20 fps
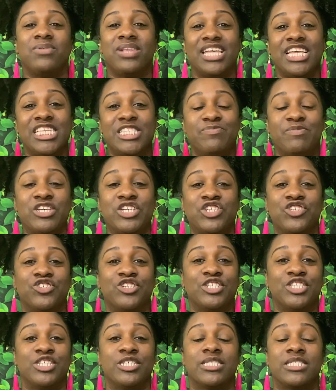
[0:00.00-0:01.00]
Please be
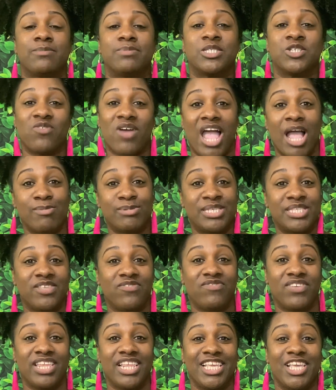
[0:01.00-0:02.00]
sure to subscribe
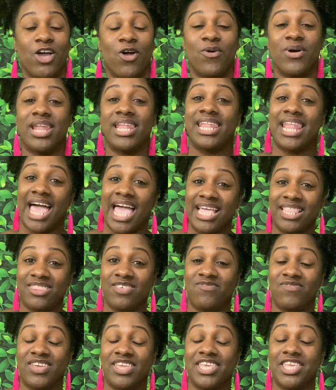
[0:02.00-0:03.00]
to the video,
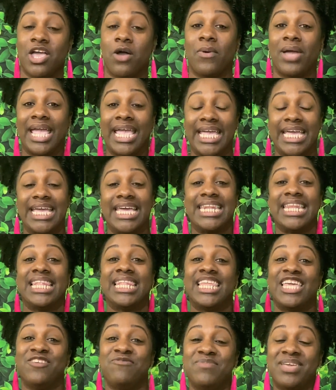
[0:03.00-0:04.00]
like the video,
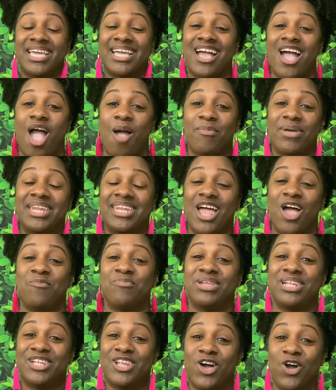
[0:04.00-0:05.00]
and leave me a comment
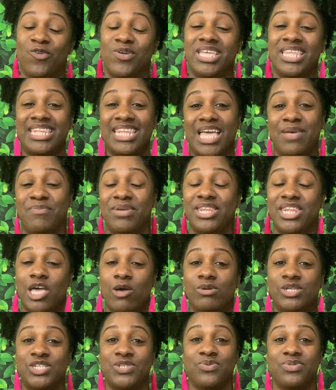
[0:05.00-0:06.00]
down below and let me
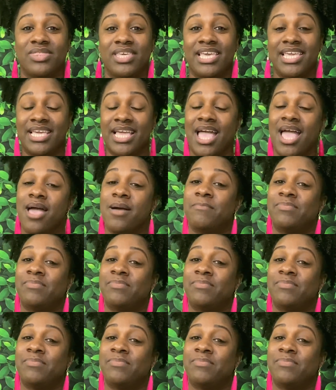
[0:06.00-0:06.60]
know what you think.